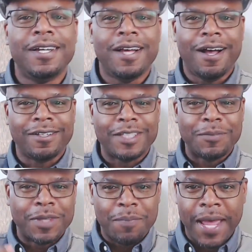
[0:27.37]
some of the
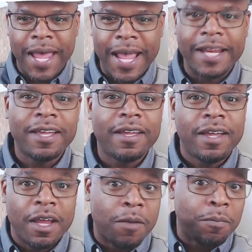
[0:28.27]
bad,
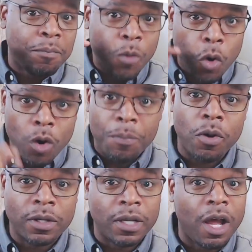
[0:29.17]
and more importantly,
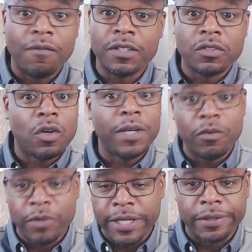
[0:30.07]
all of it's going to be
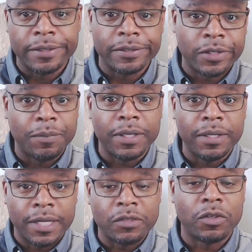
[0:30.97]
real and it's going
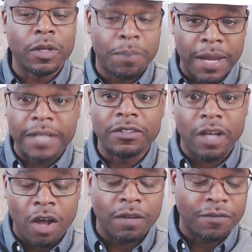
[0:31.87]
to apply to all of
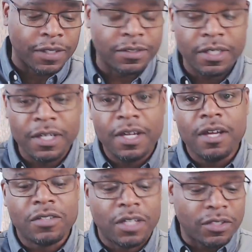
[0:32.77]
us. So let's
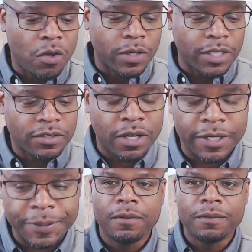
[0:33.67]
go and get started.
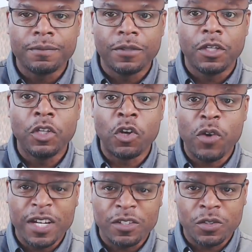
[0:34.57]
Your credit
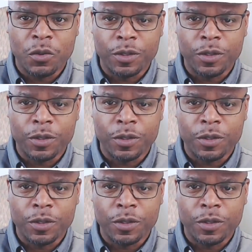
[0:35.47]
score.